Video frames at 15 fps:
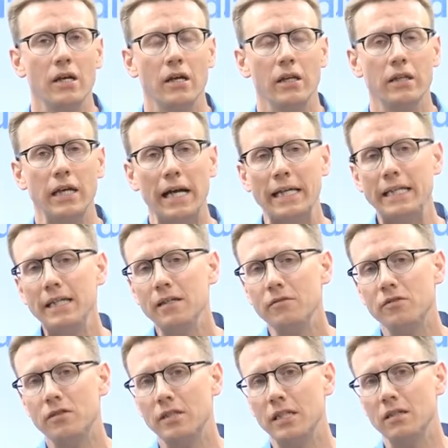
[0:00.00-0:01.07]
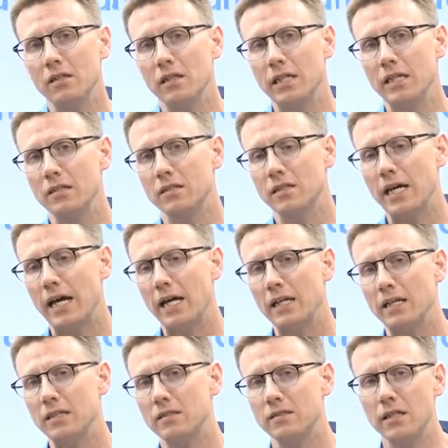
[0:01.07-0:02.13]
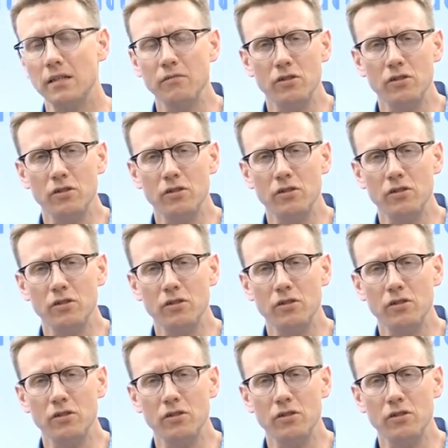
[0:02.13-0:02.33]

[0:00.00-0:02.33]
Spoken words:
The idea of signaling is that instead of